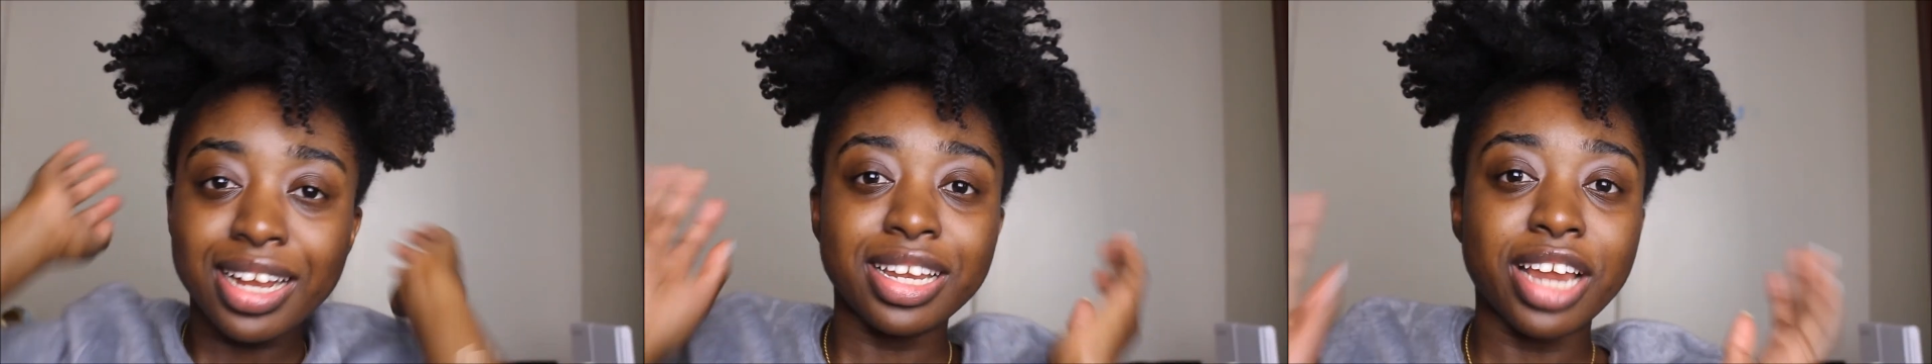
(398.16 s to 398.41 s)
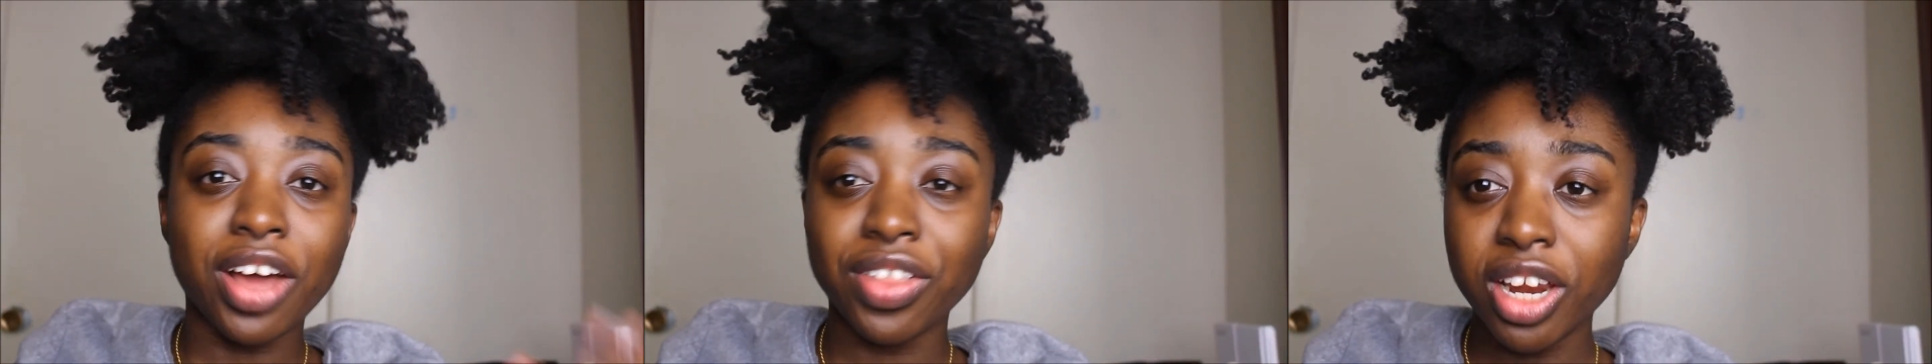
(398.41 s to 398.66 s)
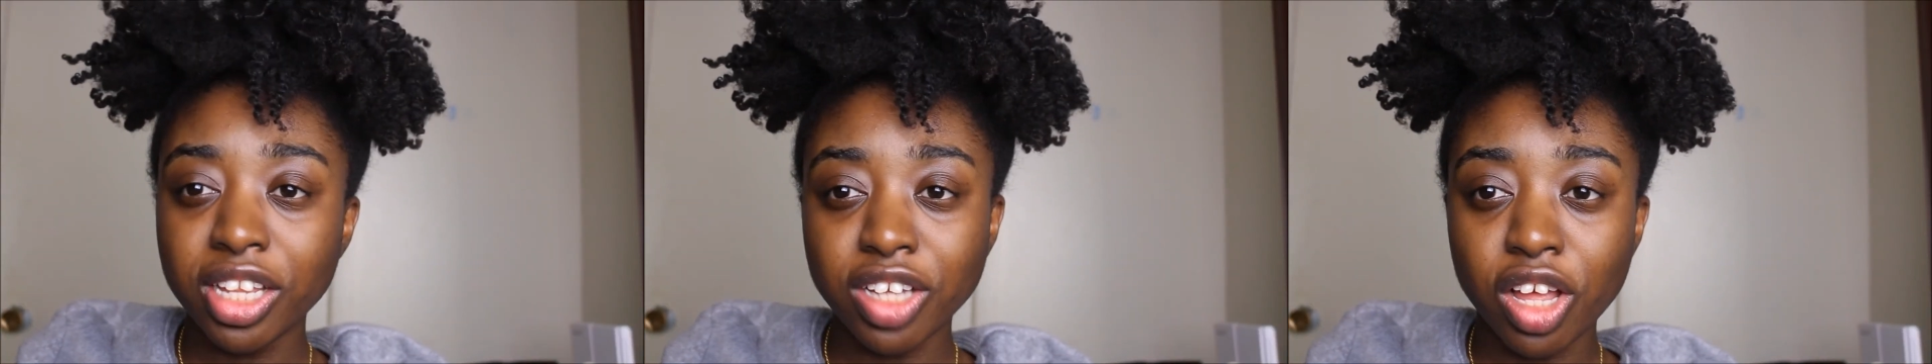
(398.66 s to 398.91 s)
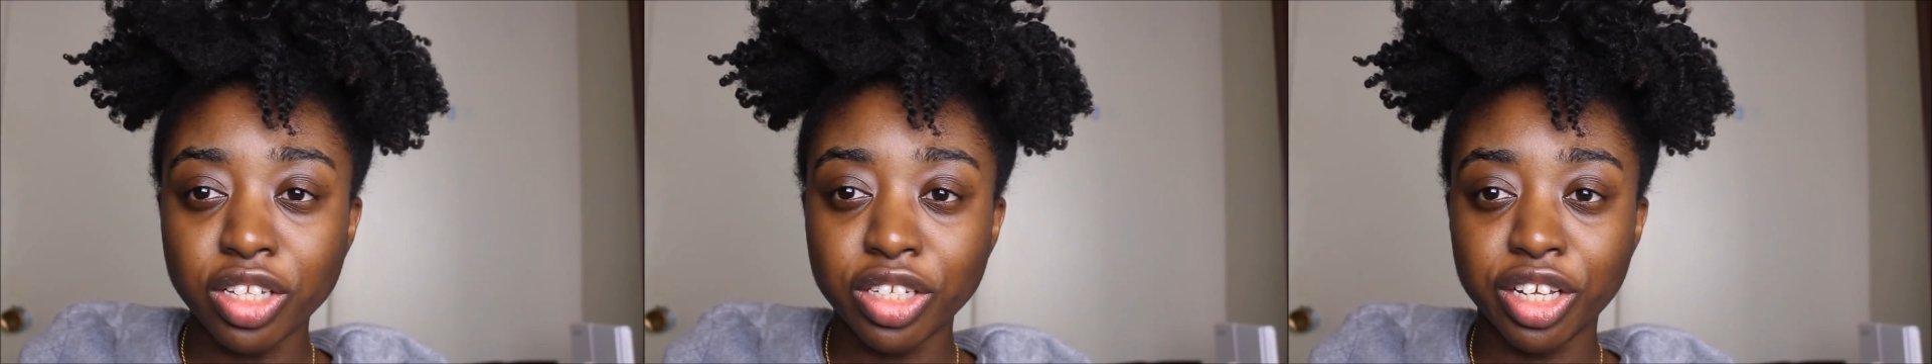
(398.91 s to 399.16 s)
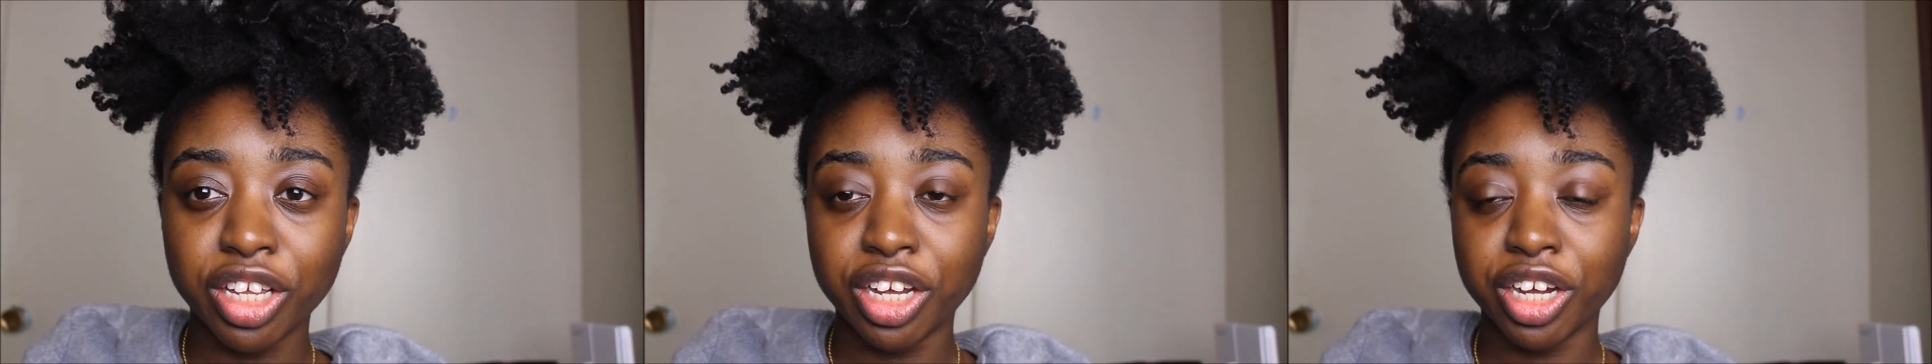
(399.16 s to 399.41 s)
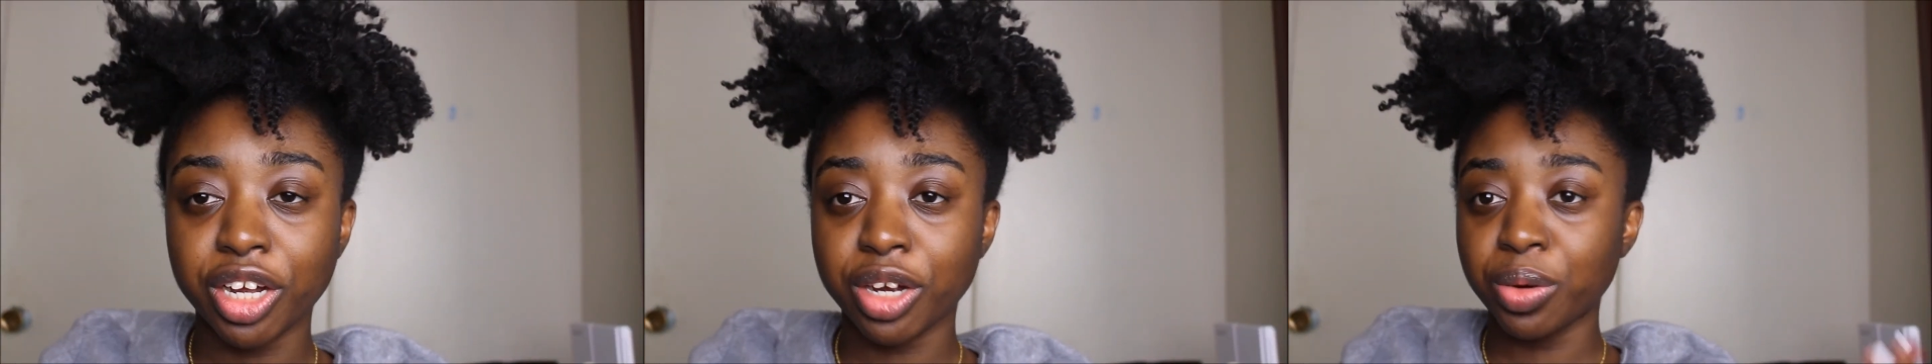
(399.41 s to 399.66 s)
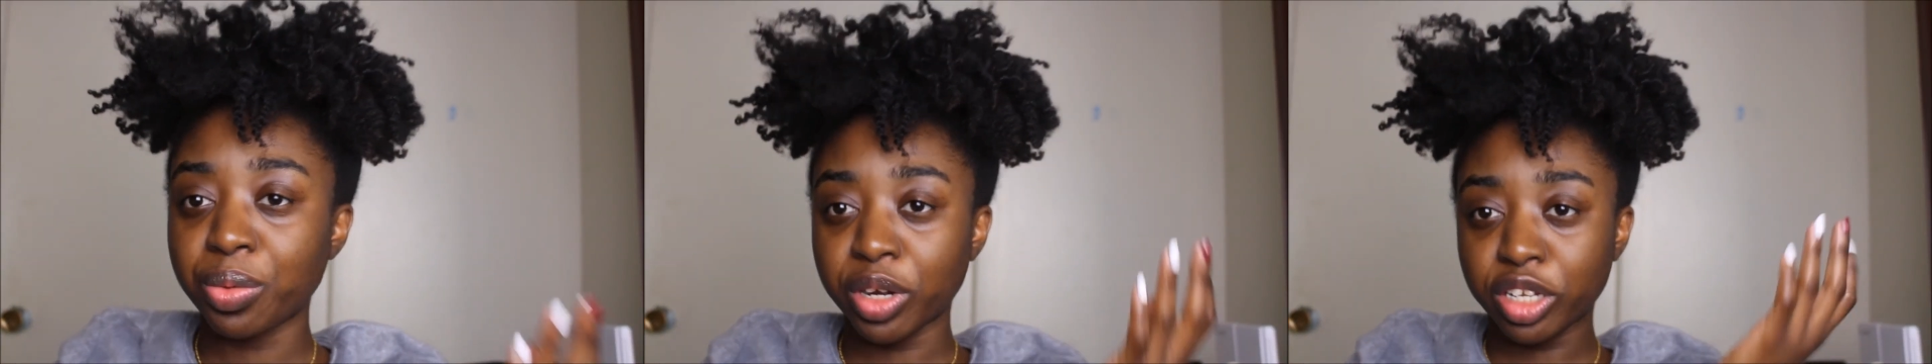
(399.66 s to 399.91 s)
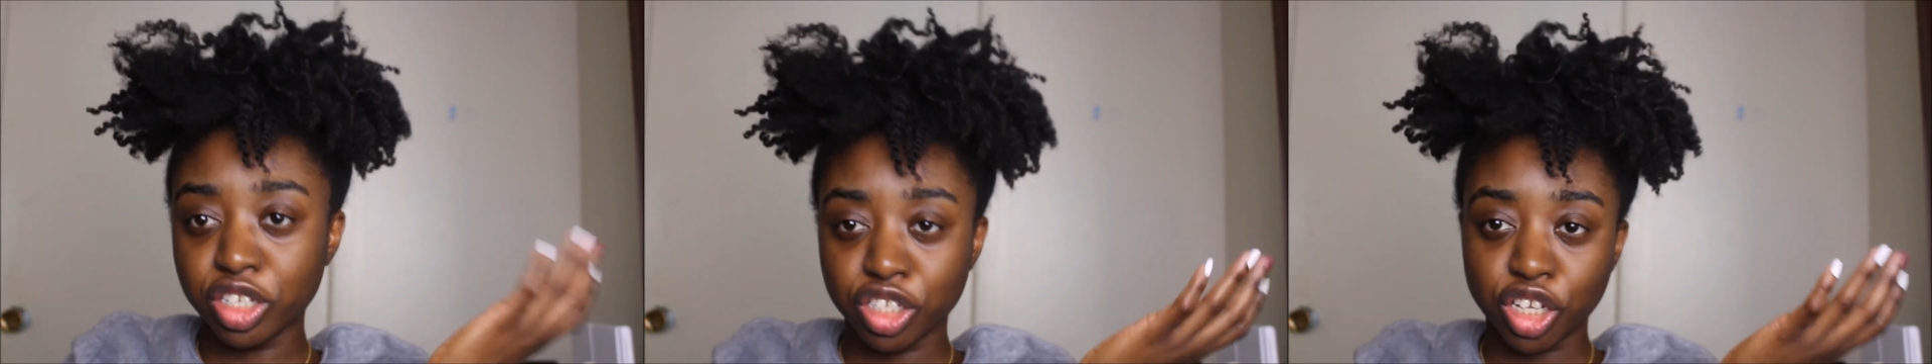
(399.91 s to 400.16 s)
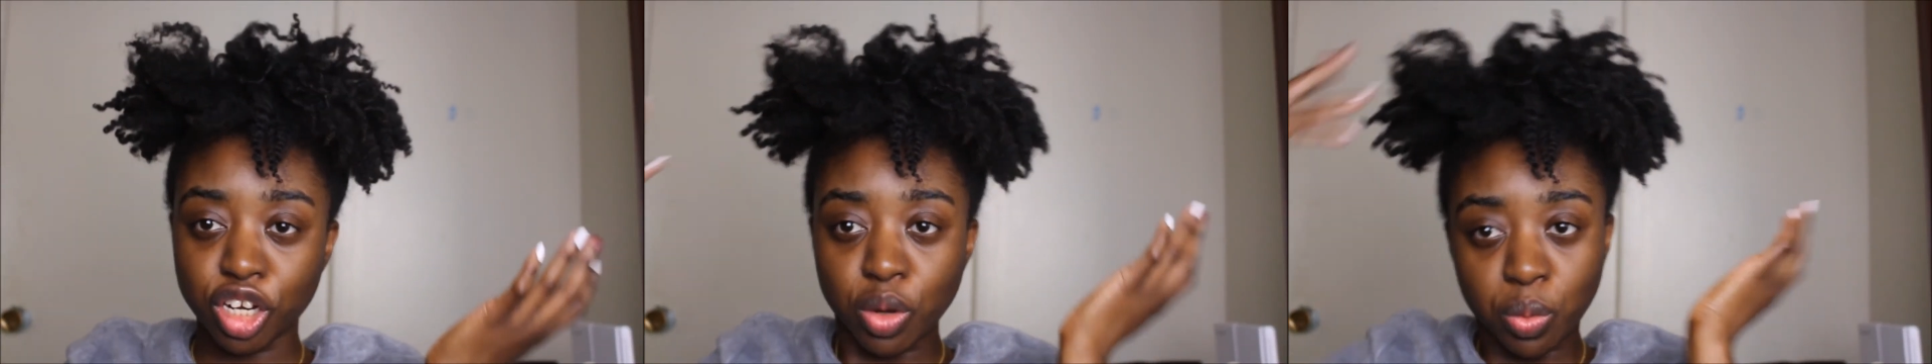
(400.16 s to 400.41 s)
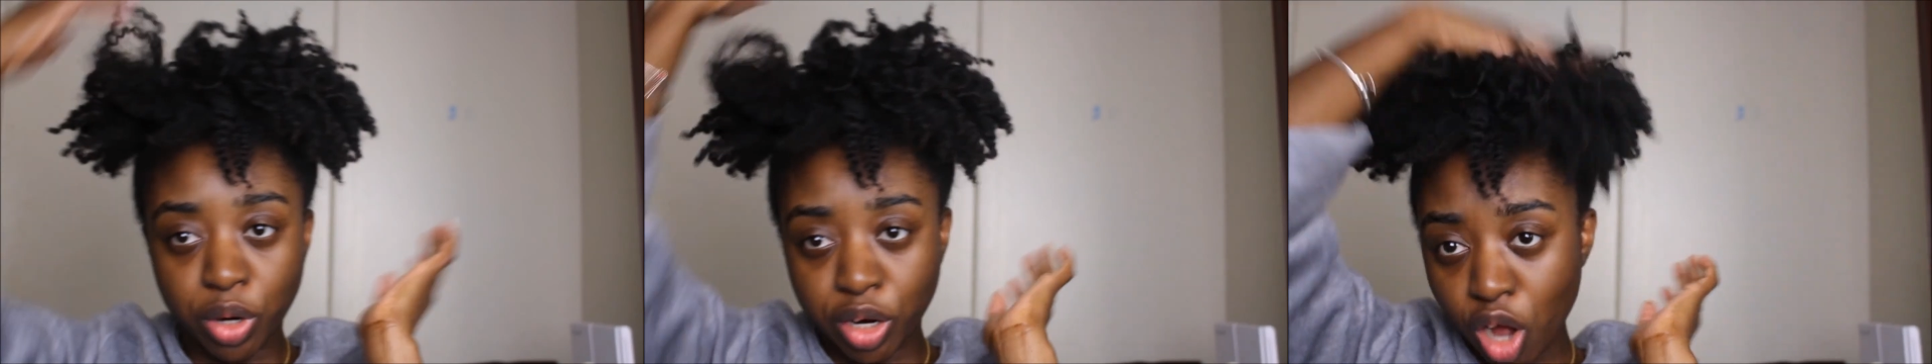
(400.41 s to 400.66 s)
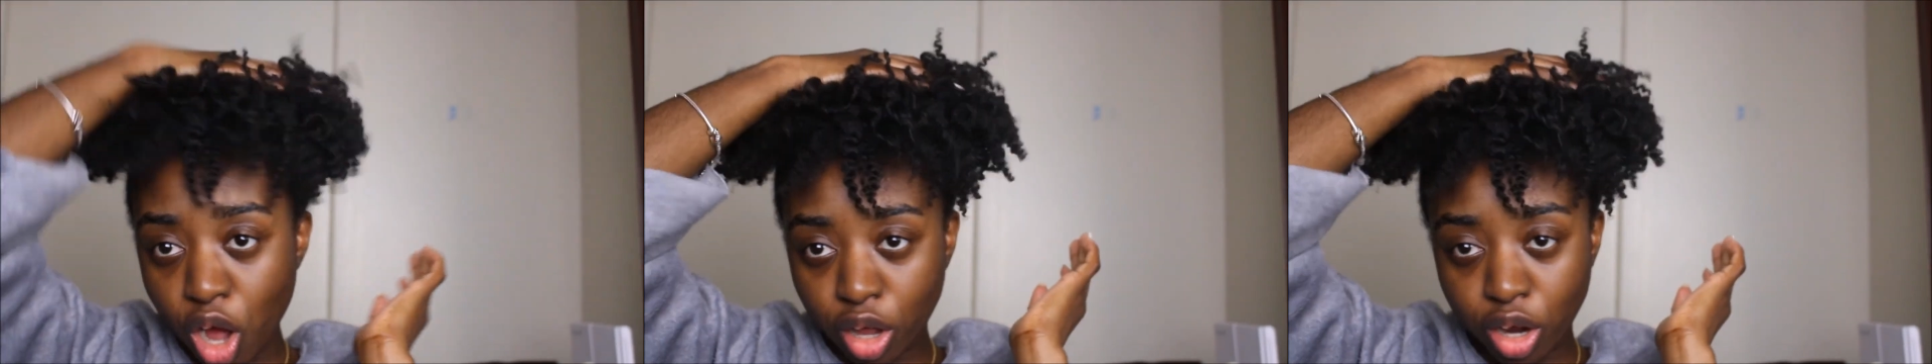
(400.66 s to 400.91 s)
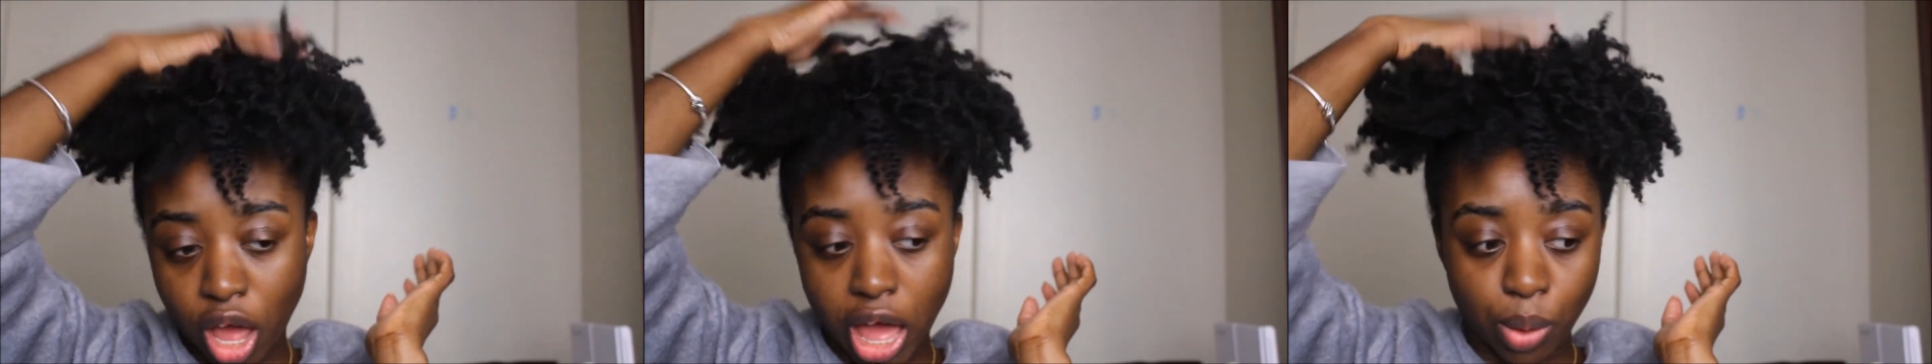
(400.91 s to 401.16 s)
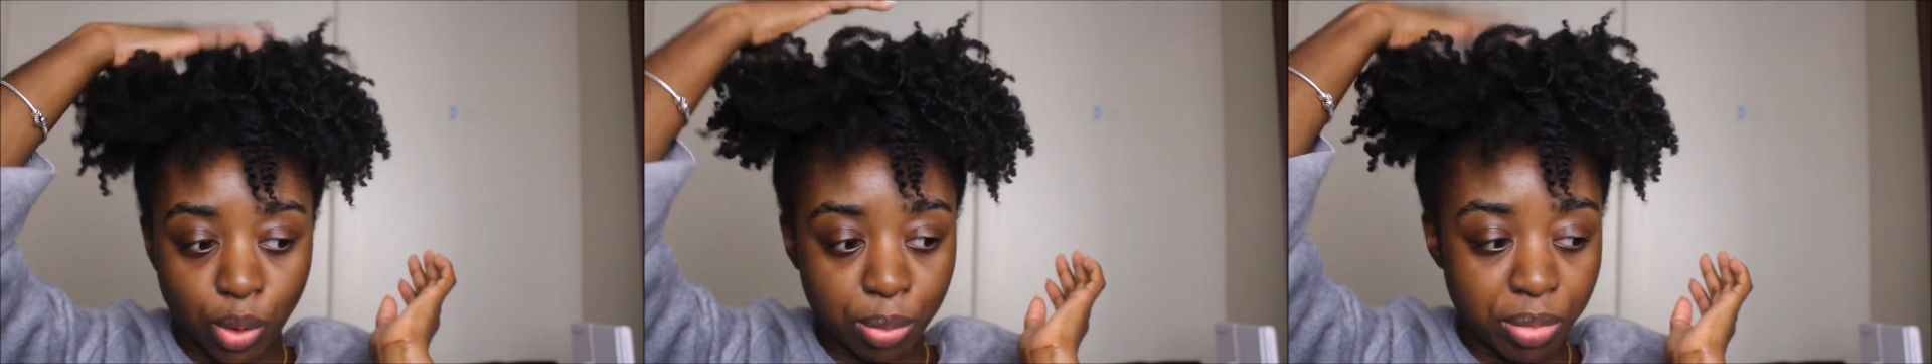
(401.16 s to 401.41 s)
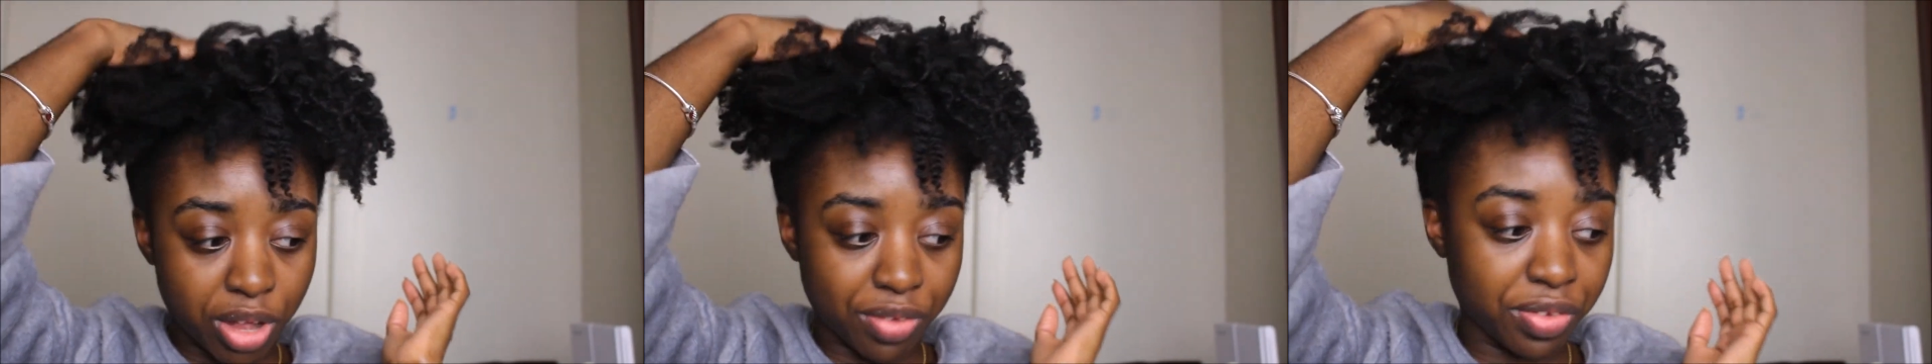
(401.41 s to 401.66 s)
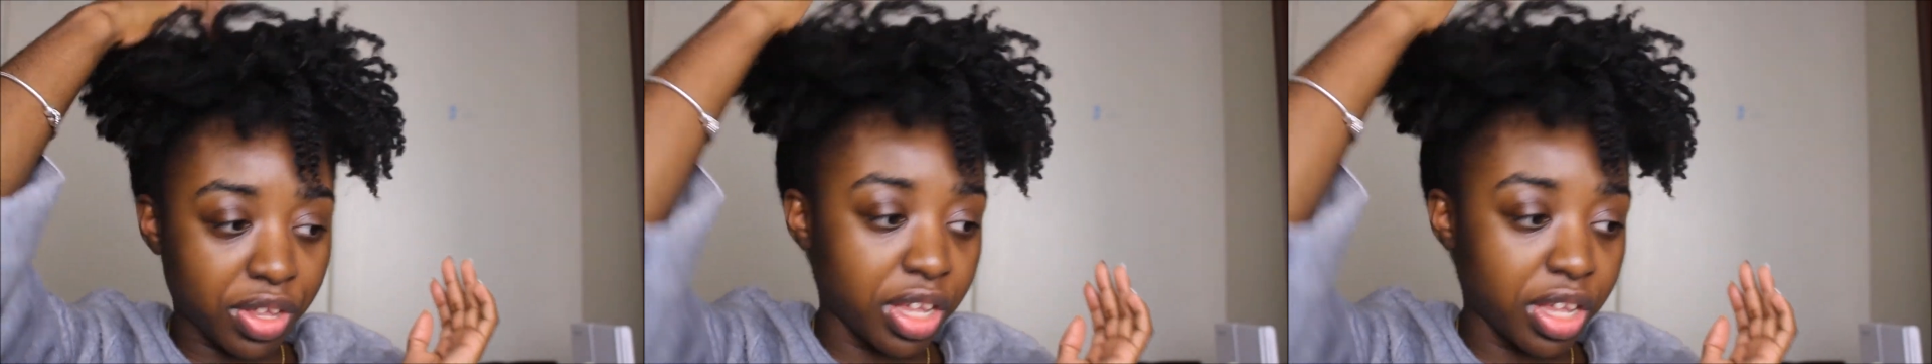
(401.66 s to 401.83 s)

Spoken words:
Now that it's all secure, we're just going to work on our puff